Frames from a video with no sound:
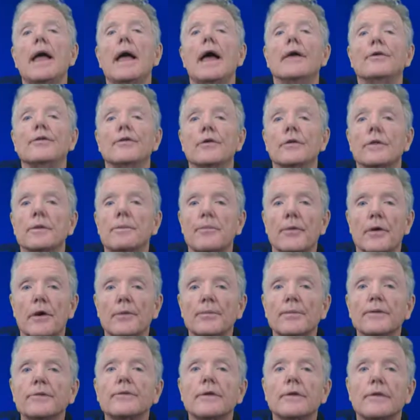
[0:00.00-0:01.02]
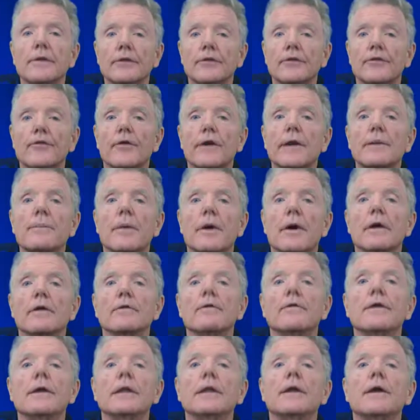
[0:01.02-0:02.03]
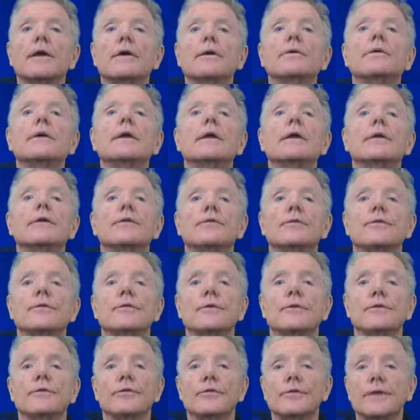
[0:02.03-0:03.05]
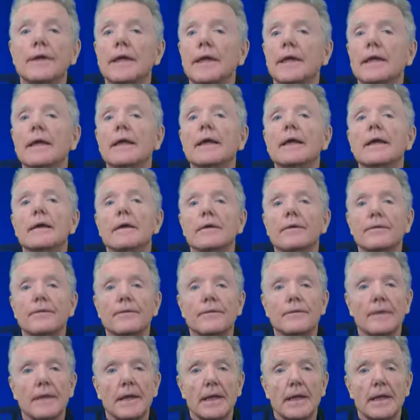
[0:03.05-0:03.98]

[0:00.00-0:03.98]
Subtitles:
And so the purpose of this three-part video is to see if